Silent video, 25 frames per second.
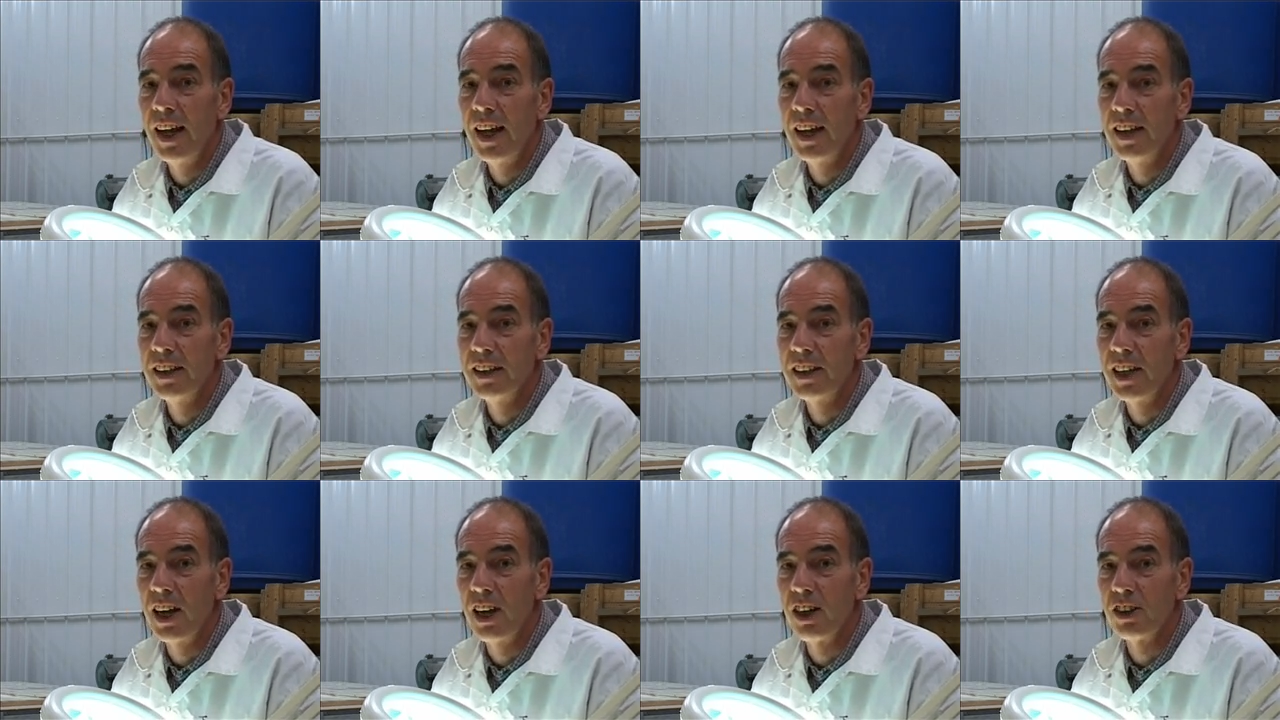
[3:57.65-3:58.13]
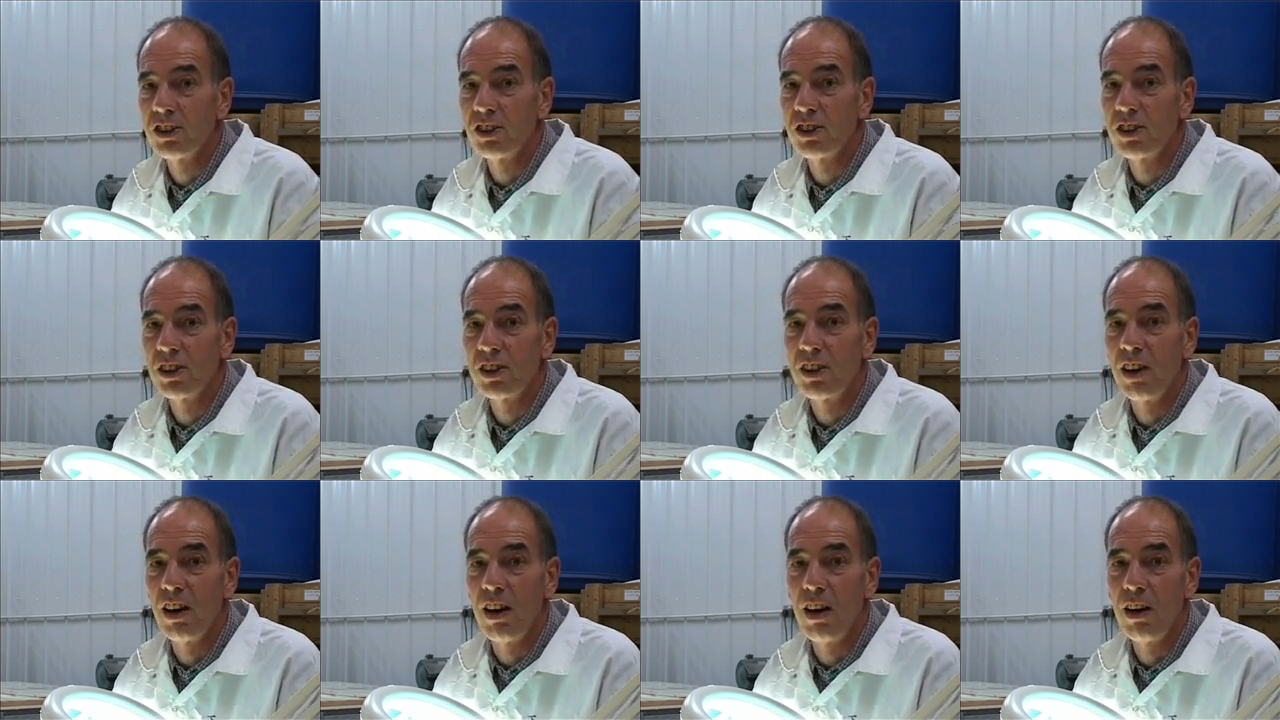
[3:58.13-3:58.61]
in the arts
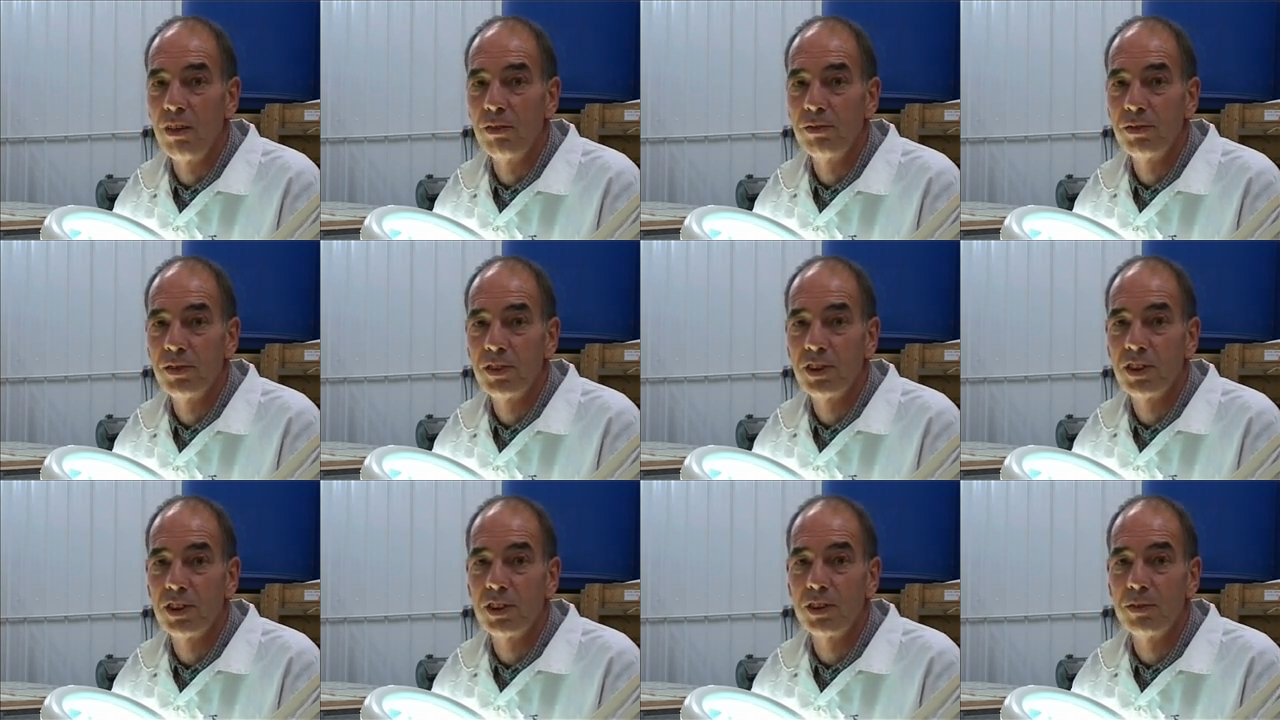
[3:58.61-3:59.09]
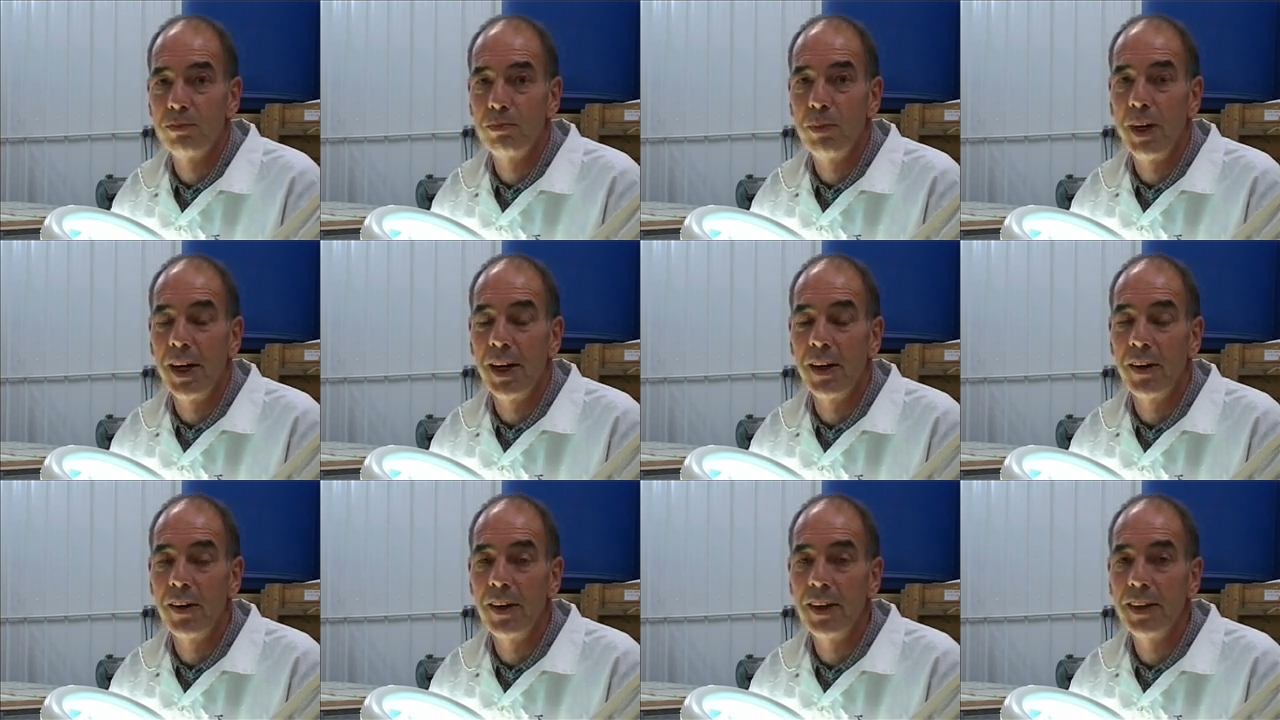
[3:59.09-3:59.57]
and crafts
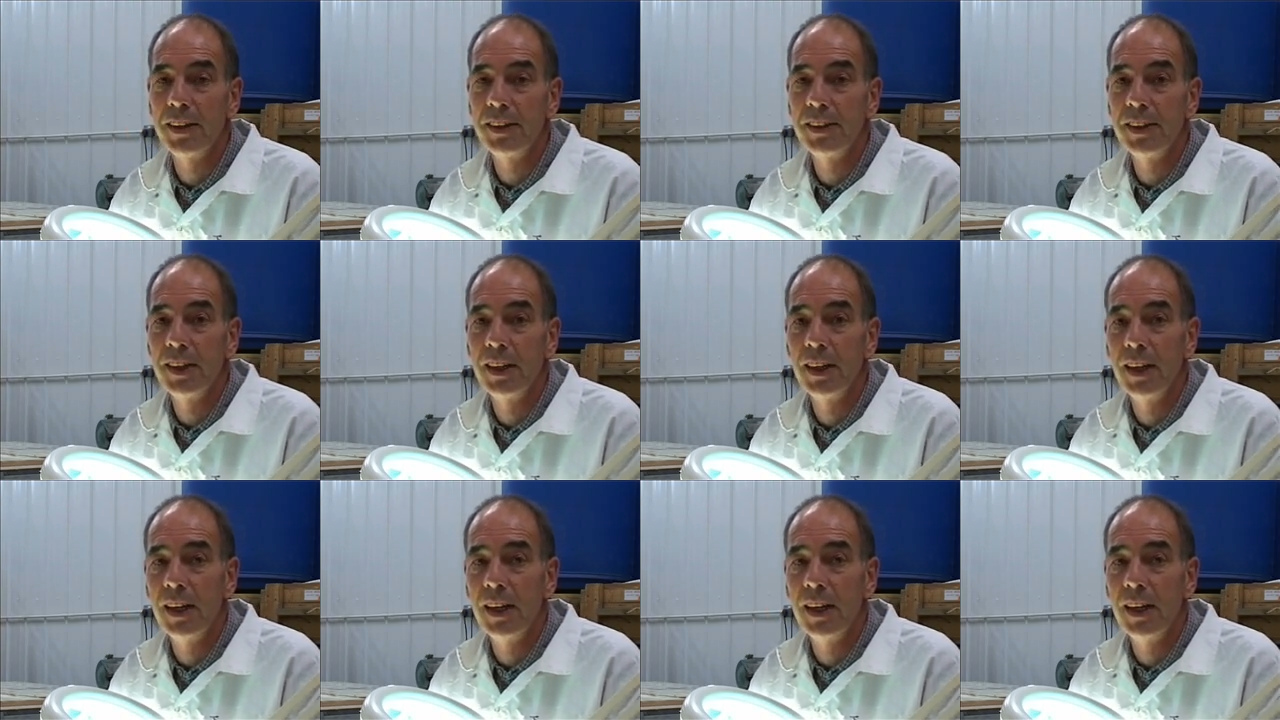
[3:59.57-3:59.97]
period,